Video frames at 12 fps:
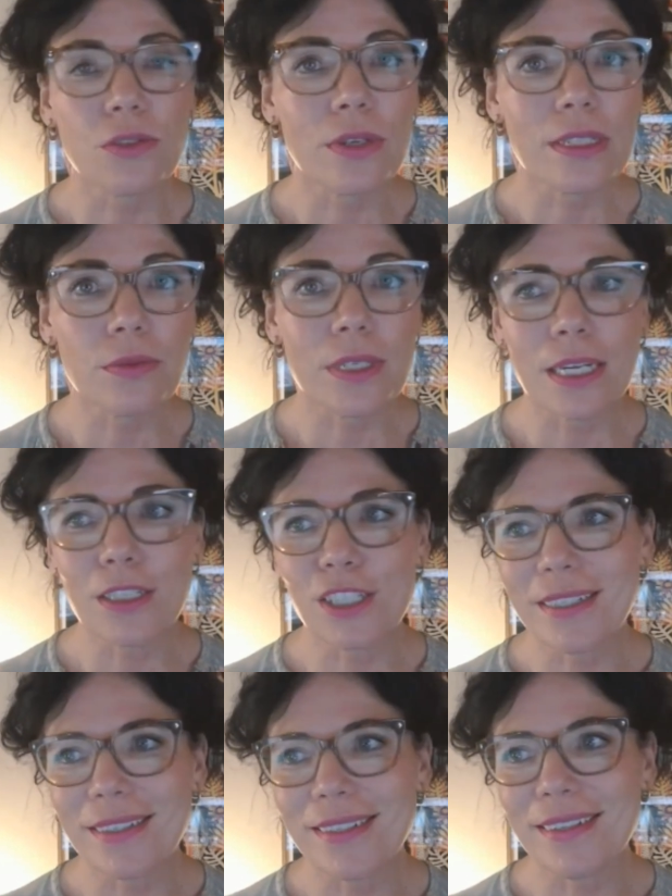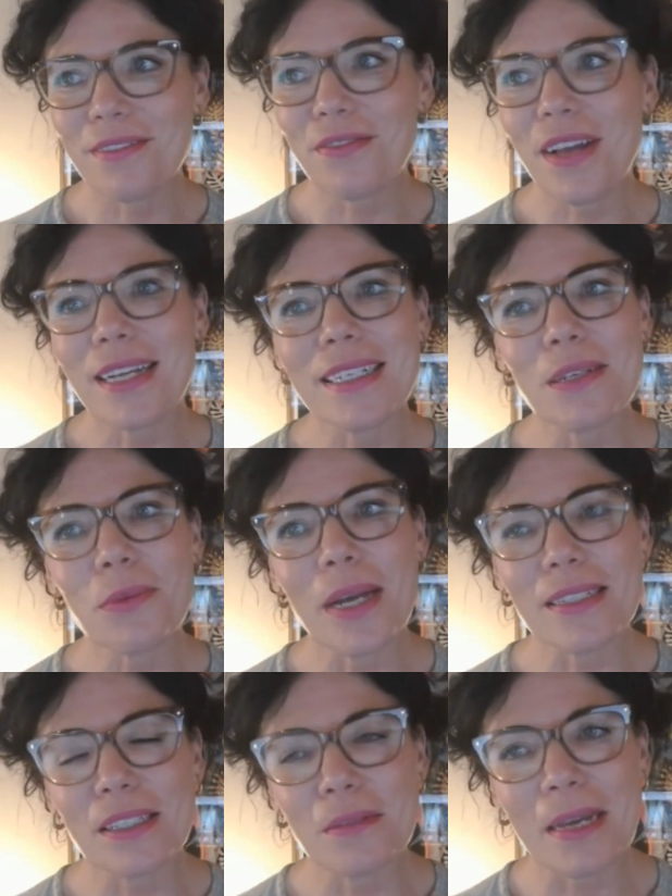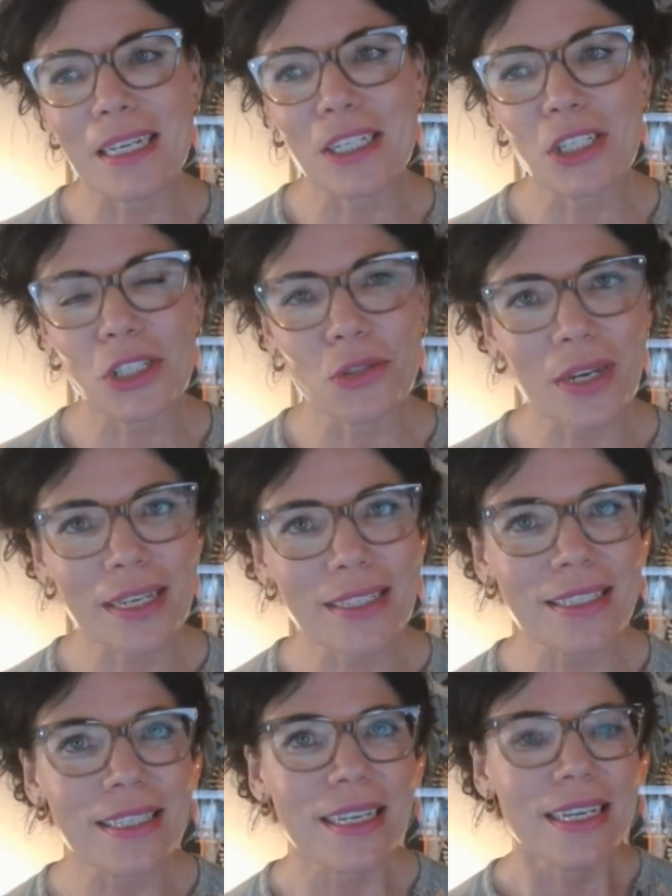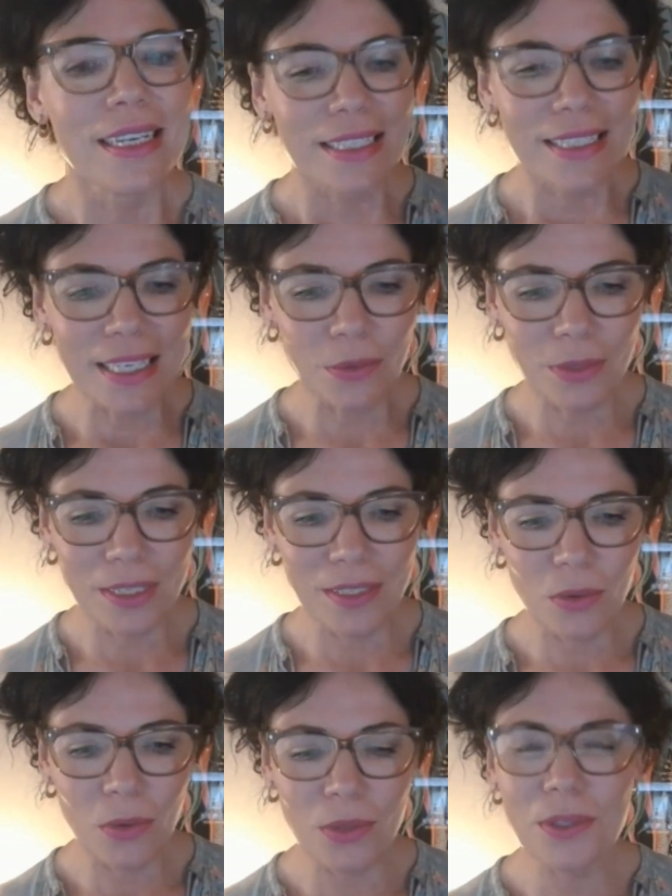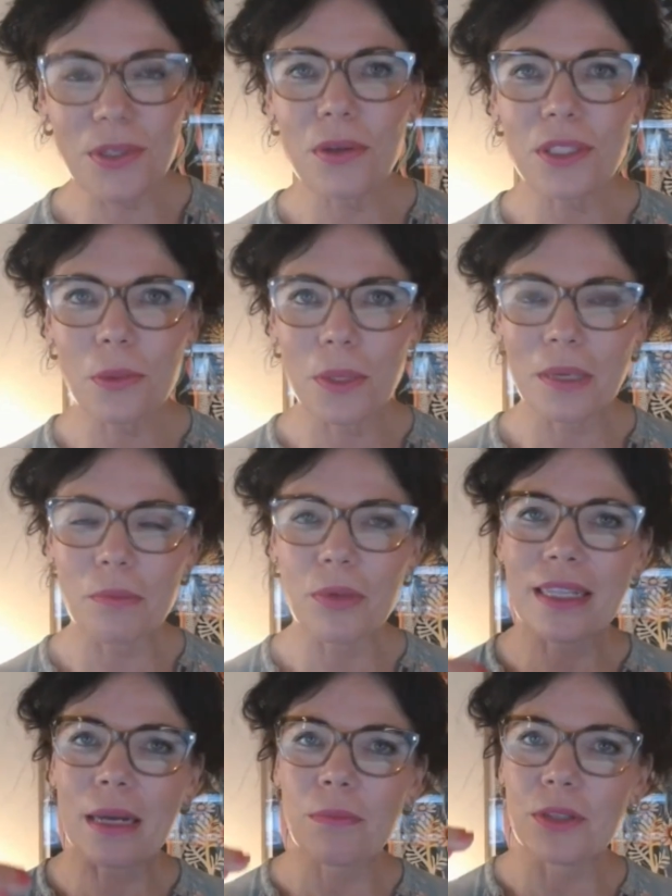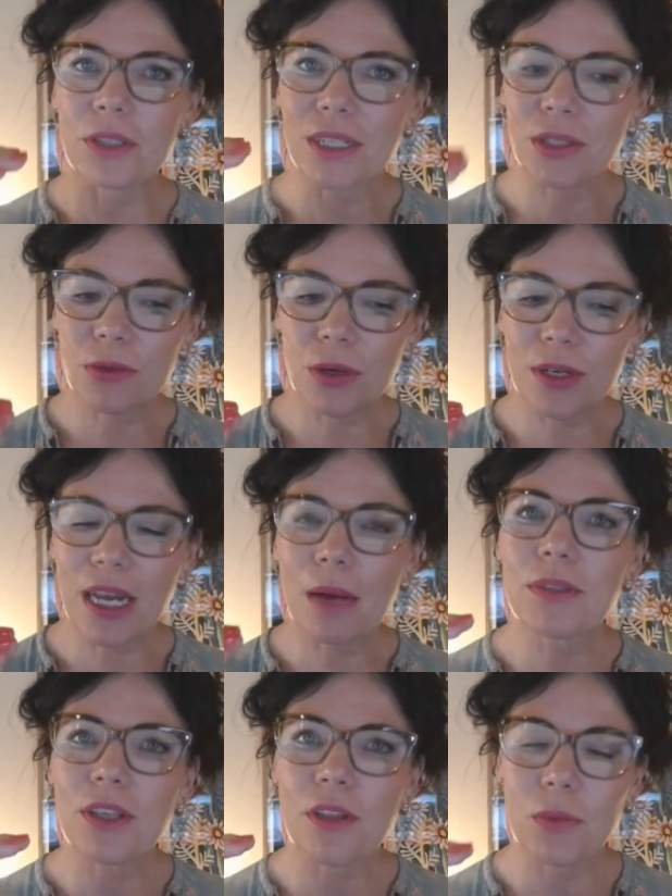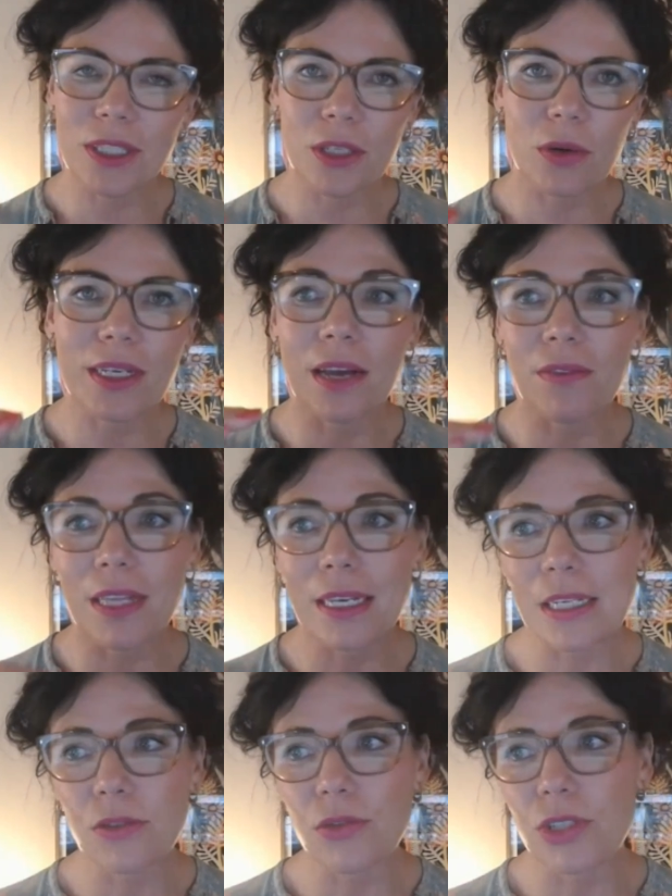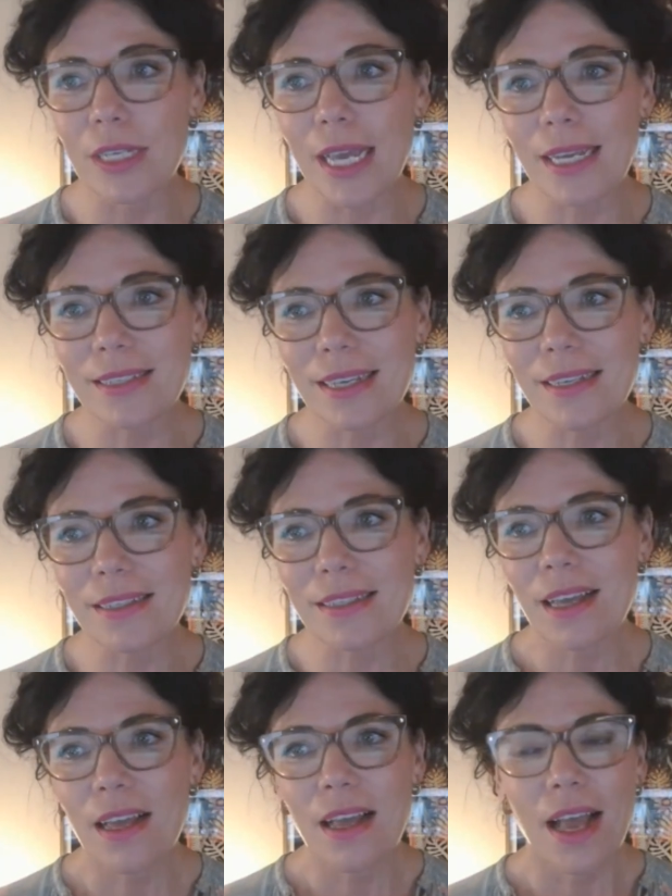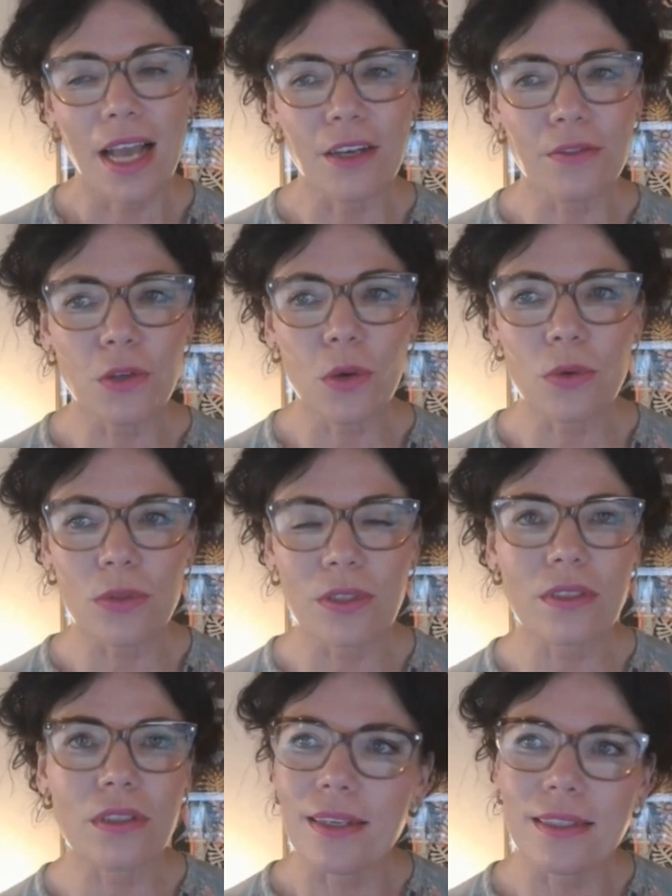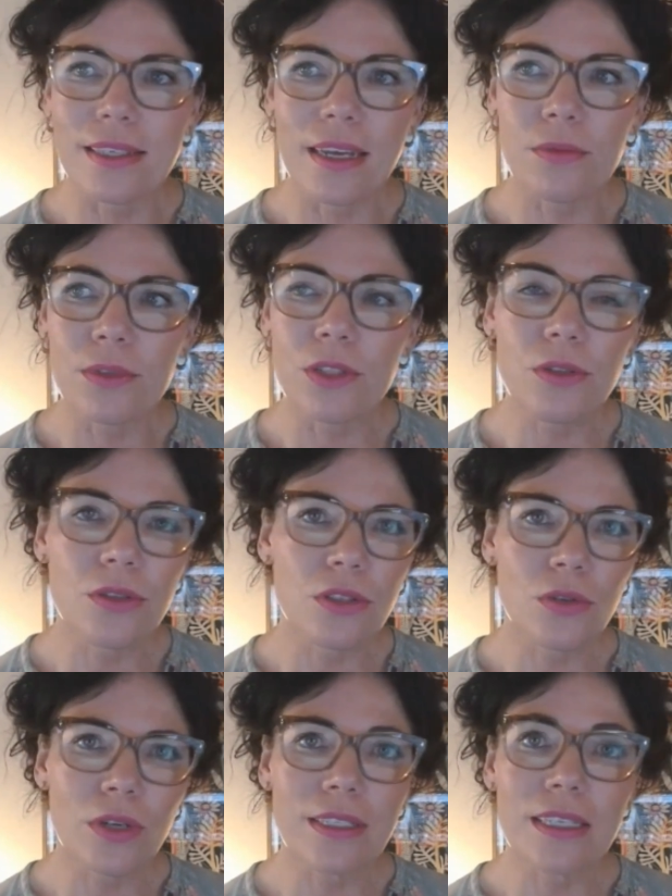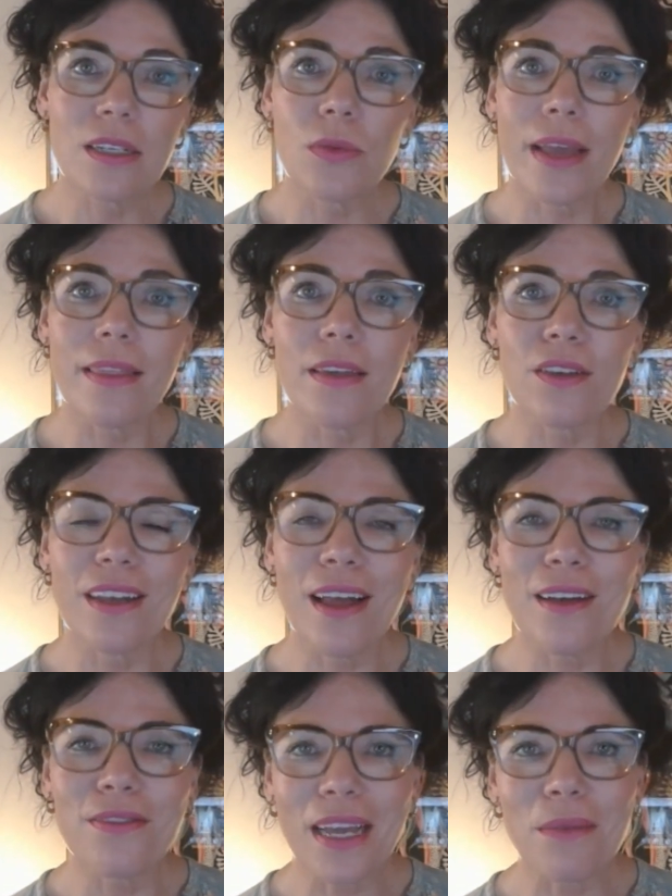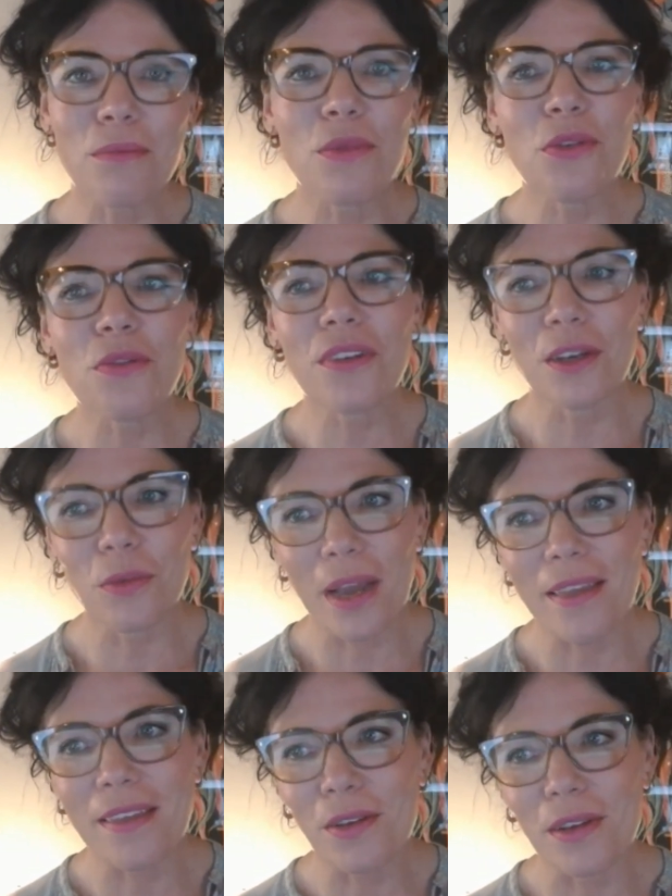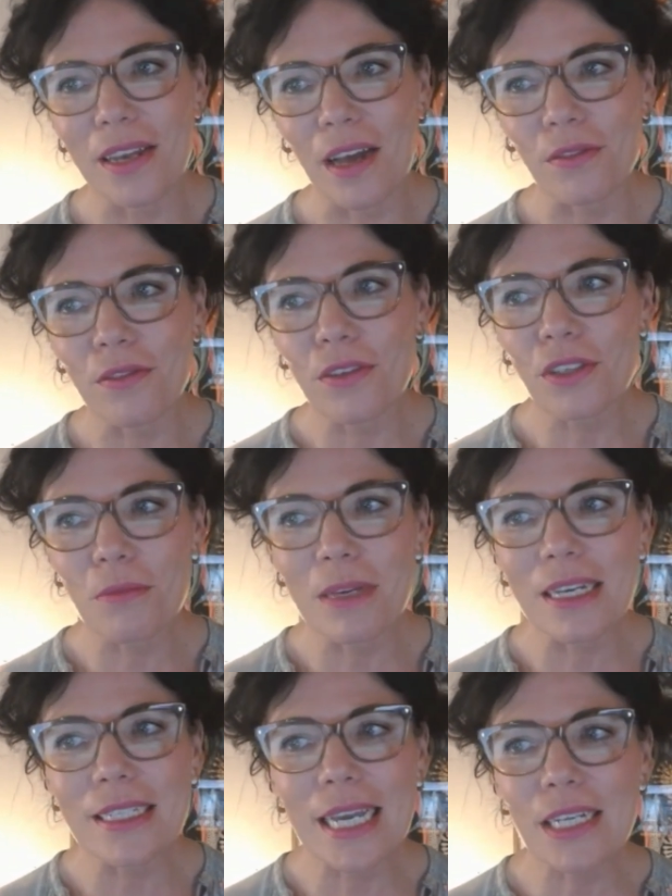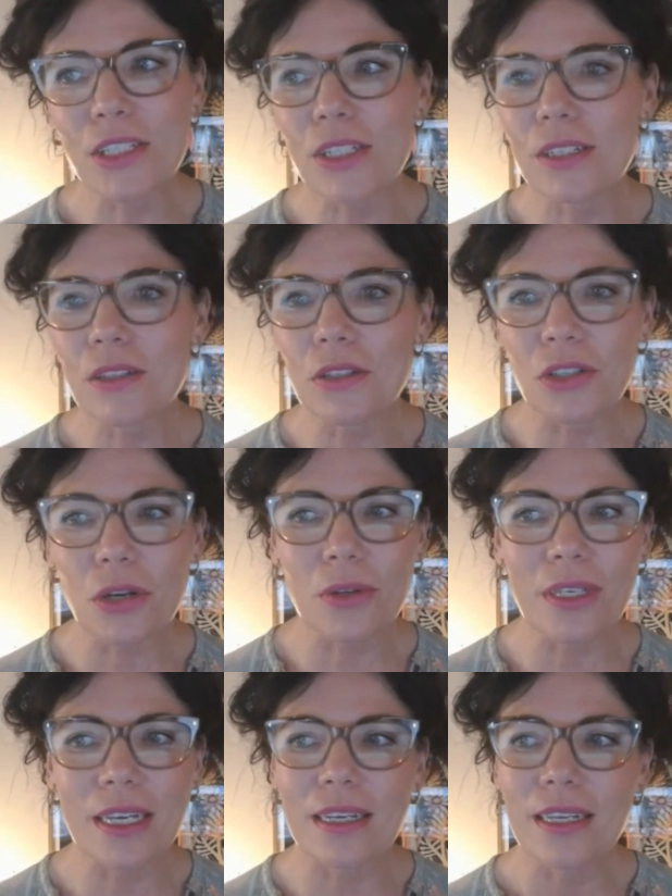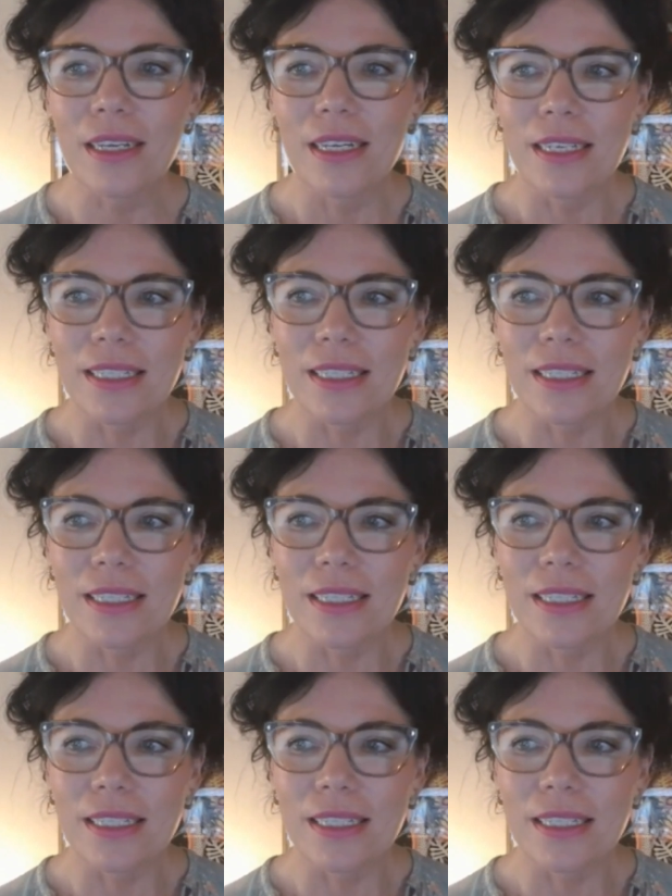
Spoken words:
Stress reduction, finding ways to manage stress, decrease cortisol so we can bring that progesterone up so that we don't have that estrogen excess. And of course, I say reduce stress in a way that you love and move in a way that you love. So meditation, yoga,